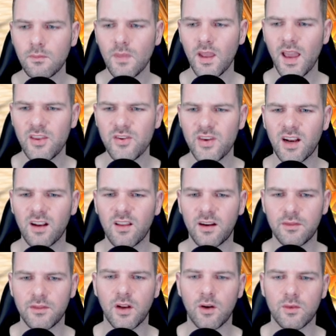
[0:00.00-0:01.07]
And you get a lot
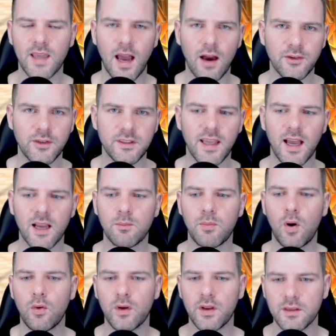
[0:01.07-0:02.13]
of, you know, counterattack
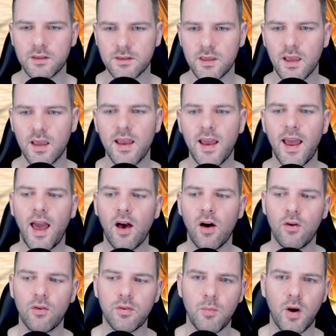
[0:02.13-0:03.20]
bonus,
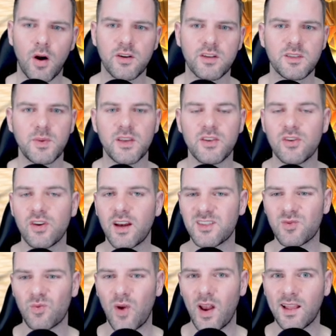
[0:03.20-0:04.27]
health, march speed. You got his
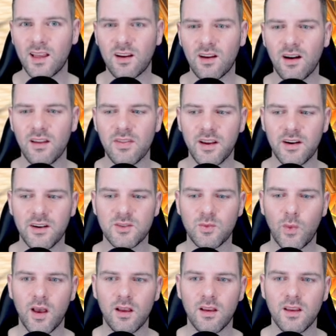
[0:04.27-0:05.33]
relic on there as
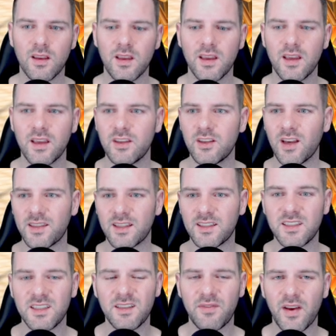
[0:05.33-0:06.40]
well. You got the
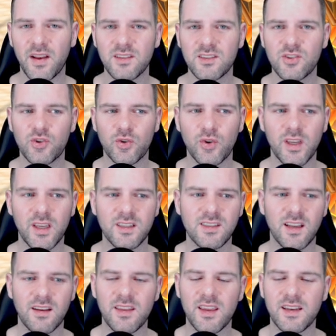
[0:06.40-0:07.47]
defense tree
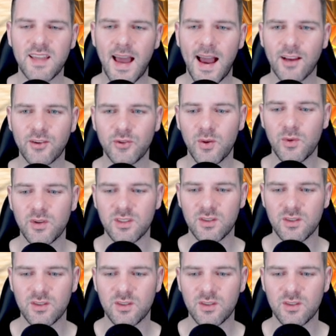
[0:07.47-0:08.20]
instead of the attack tree, which